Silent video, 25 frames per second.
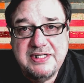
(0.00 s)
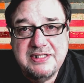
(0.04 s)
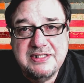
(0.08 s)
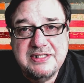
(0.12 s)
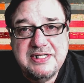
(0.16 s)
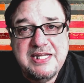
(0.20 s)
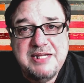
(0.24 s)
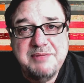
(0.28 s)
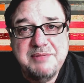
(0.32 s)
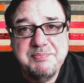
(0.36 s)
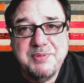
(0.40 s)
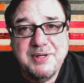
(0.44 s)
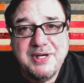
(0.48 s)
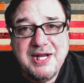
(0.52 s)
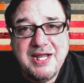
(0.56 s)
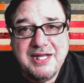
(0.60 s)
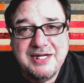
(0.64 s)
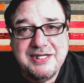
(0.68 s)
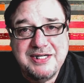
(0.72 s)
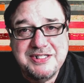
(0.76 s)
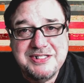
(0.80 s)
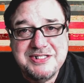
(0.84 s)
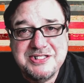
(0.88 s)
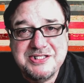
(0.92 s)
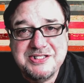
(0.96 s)
keep it
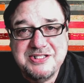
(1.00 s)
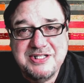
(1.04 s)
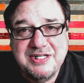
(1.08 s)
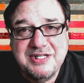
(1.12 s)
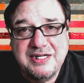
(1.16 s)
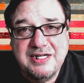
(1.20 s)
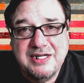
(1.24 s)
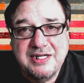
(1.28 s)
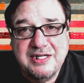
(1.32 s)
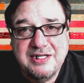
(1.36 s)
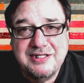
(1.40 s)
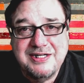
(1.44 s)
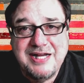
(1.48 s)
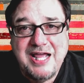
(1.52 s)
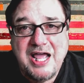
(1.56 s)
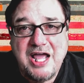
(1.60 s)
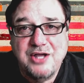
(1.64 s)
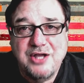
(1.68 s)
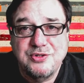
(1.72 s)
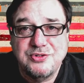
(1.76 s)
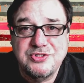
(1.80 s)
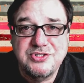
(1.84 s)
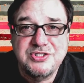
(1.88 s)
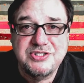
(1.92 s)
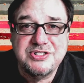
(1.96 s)
honest, and
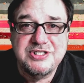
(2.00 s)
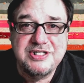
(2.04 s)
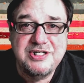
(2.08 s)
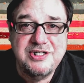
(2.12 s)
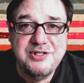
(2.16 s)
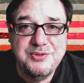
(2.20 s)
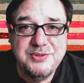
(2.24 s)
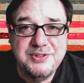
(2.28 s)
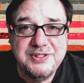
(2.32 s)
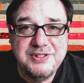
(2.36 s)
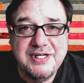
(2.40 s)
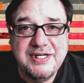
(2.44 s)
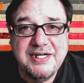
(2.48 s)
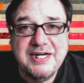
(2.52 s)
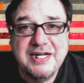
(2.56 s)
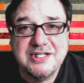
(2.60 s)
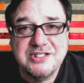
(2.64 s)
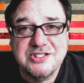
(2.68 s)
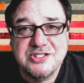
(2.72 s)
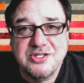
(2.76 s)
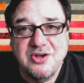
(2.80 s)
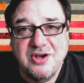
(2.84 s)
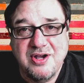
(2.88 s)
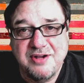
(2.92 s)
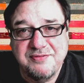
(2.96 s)
I'll see you in the next
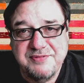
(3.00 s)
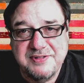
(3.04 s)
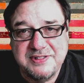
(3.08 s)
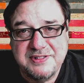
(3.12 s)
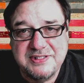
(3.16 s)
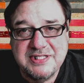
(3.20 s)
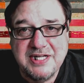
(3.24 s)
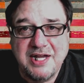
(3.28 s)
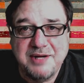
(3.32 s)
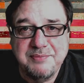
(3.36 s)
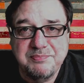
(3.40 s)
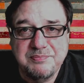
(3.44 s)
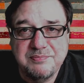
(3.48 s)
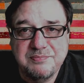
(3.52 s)
coffee time.